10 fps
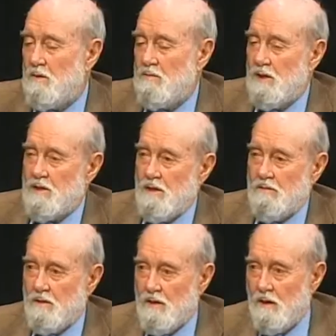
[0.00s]
you've just
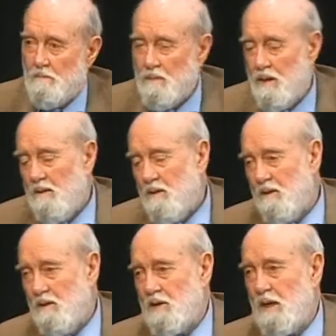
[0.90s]
lifted up
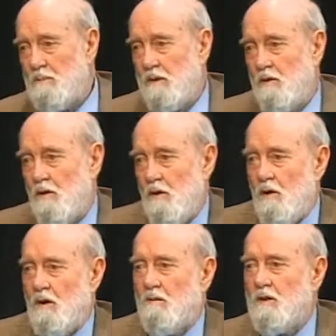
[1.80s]
is something that
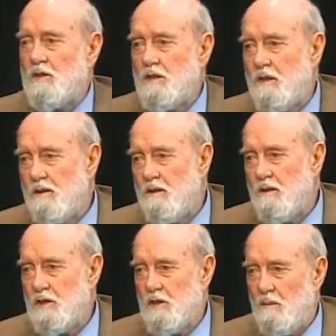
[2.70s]
all of us in
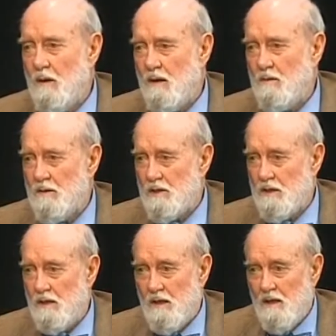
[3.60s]
this
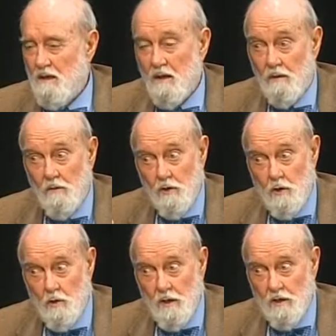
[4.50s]
democracy of the
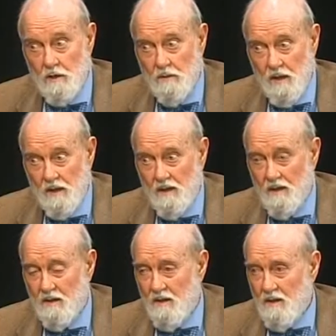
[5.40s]
U.S. of A.
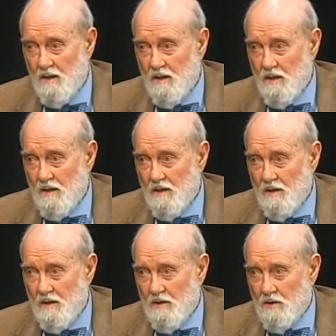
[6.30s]

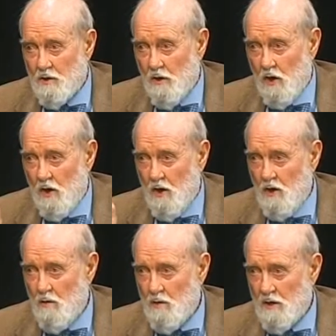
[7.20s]
should
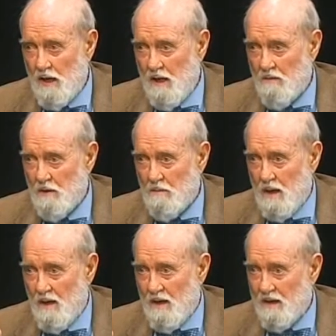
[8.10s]
always have in
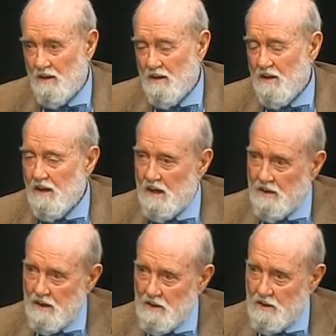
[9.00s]
mind, and
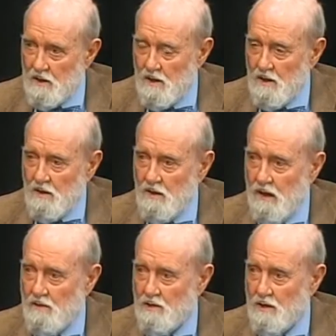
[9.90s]
that is
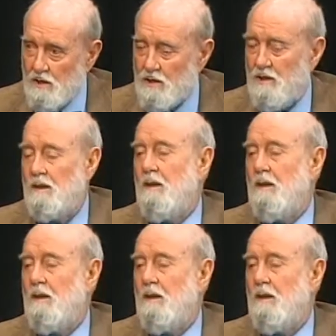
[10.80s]
not just